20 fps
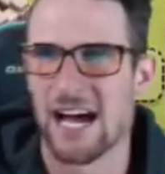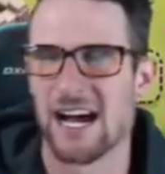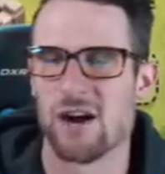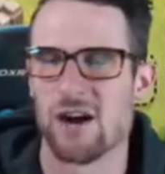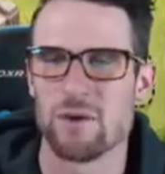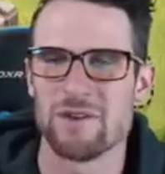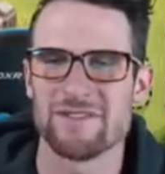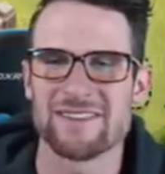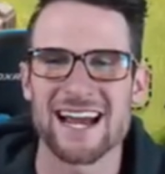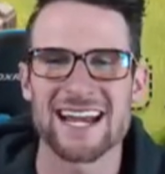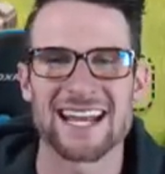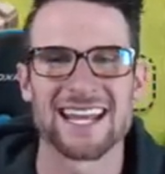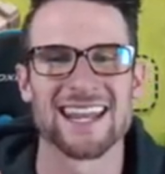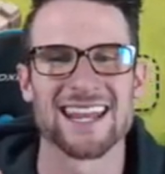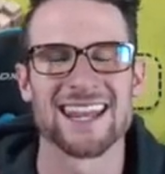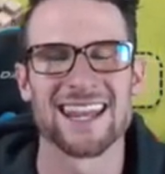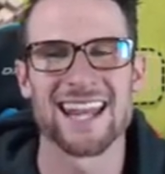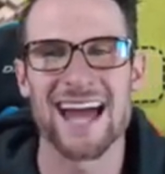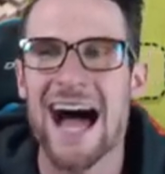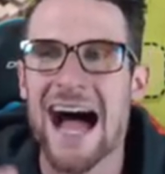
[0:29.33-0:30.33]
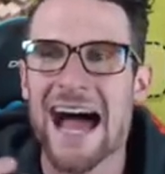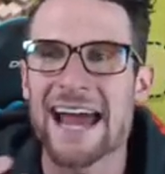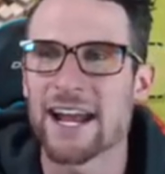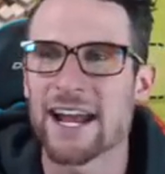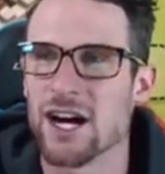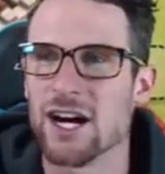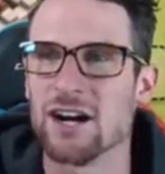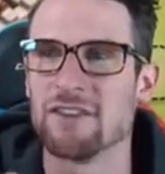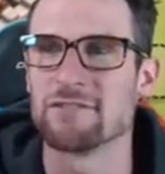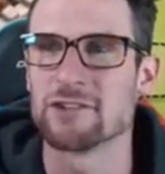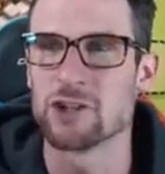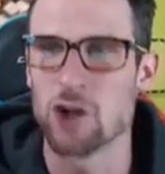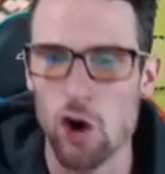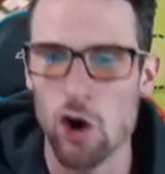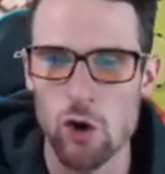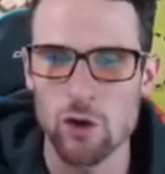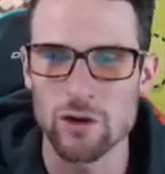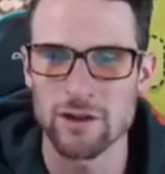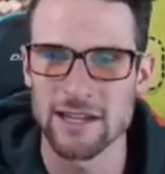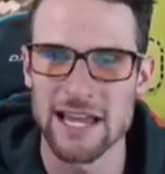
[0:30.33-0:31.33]
We've got a lot of
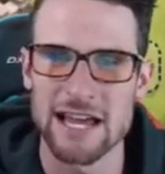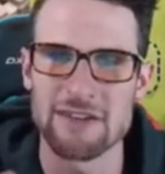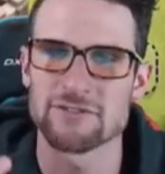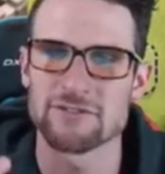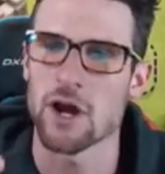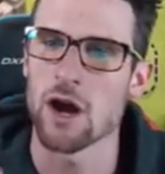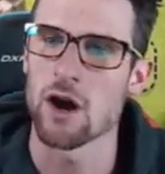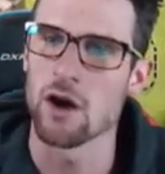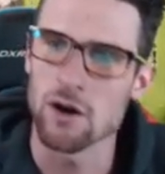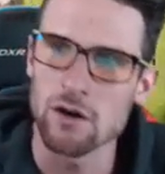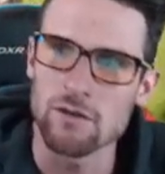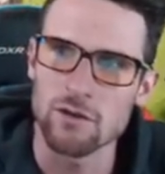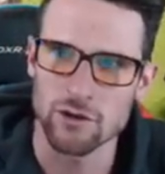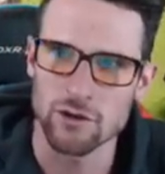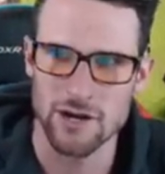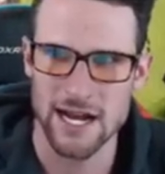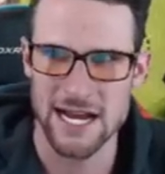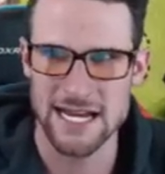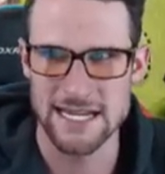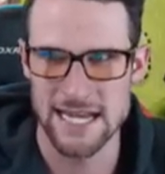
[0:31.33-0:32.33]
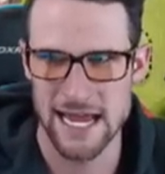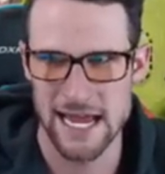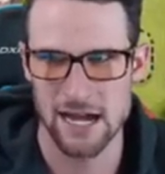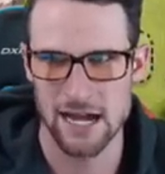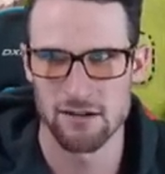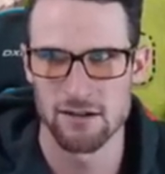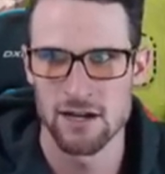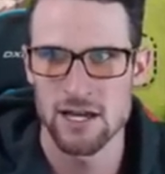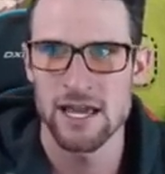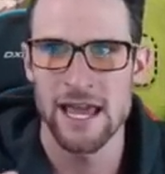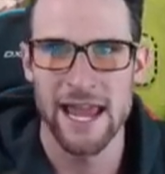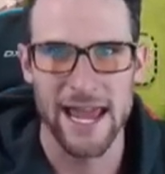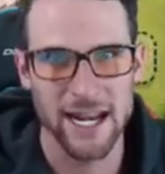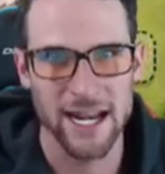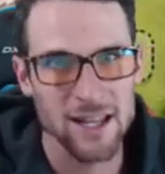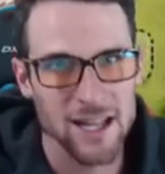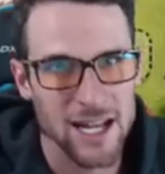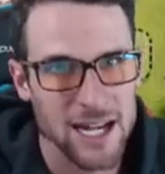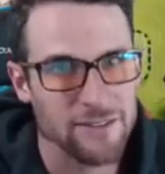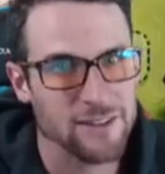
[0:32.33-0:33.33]
gold left over right now, and a
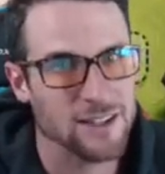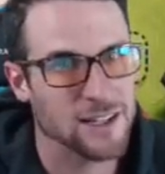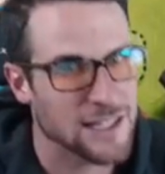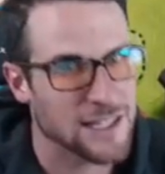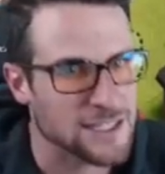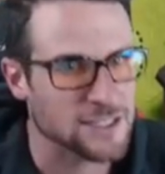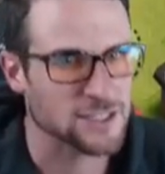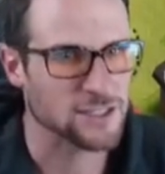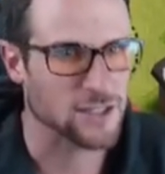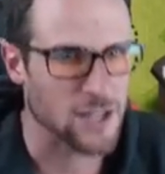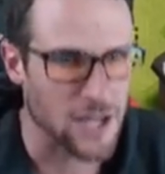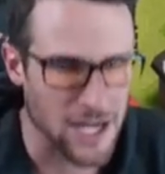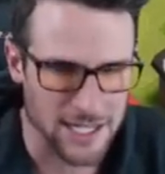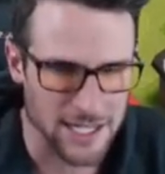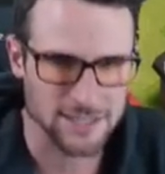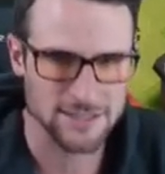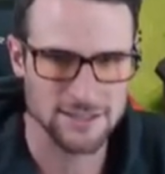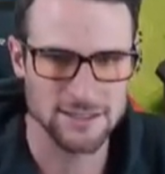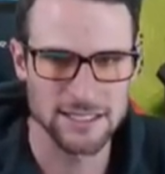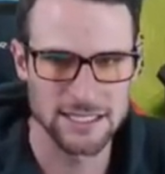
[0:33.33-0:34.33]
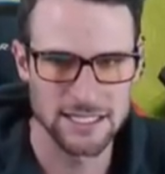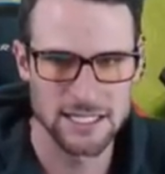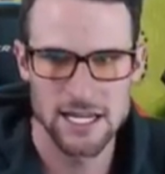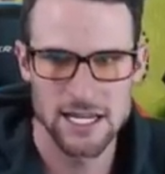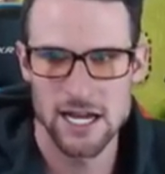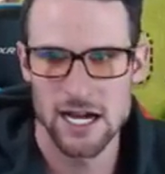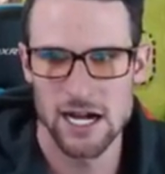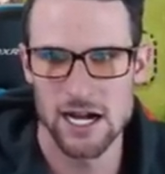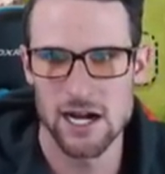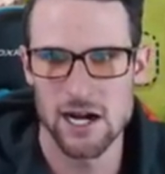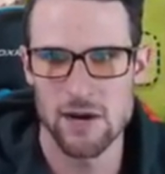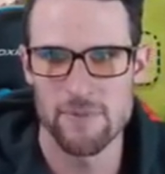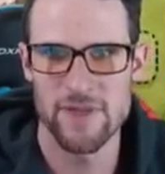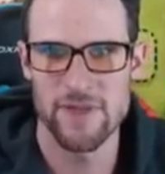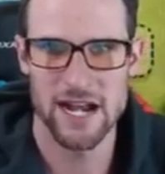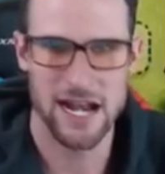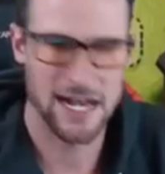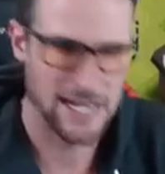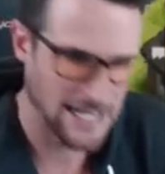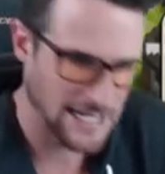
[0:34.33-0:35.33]
lot of elixir, honestly, that
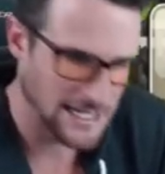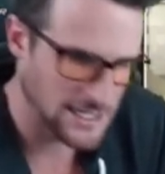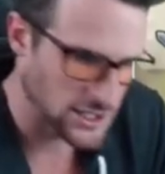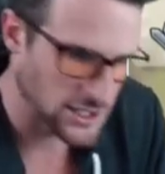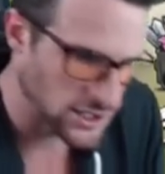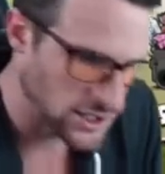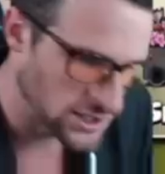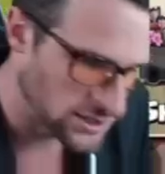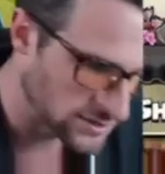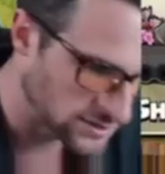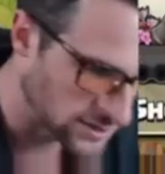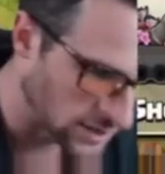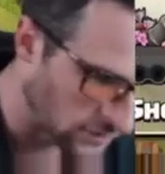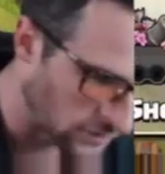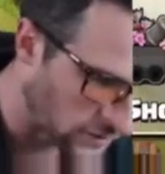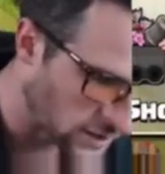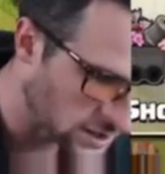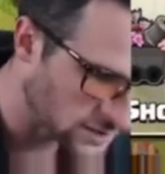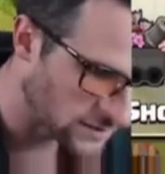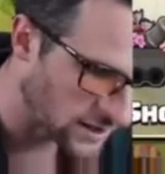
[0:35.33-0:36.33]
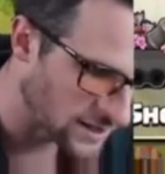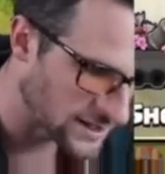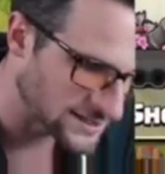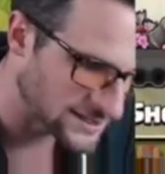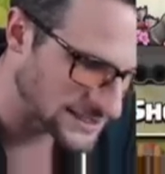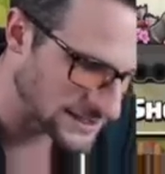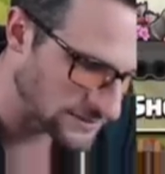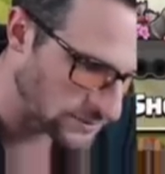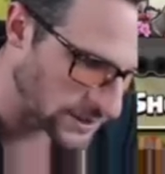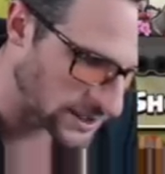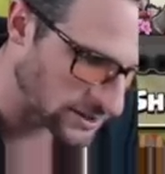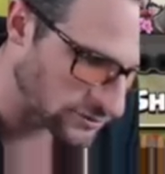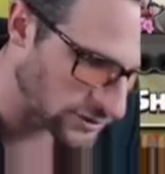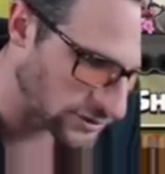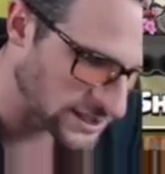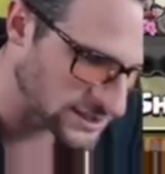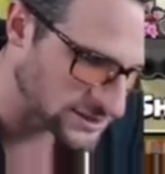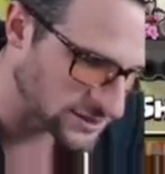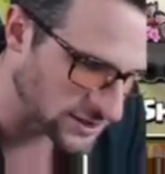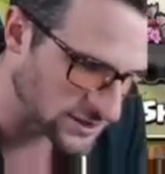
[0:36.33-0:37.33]
I need to use. So first of all, let's see if we can
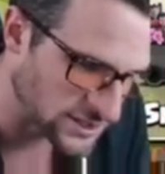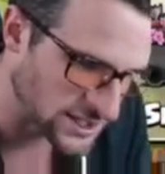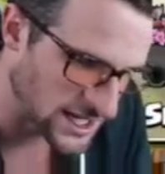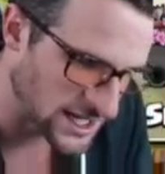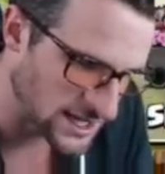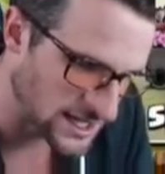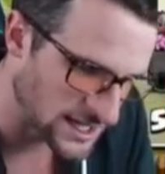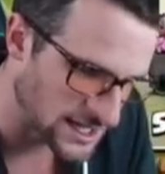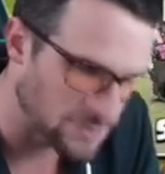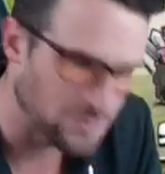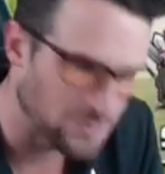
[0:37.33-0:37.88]
research anything.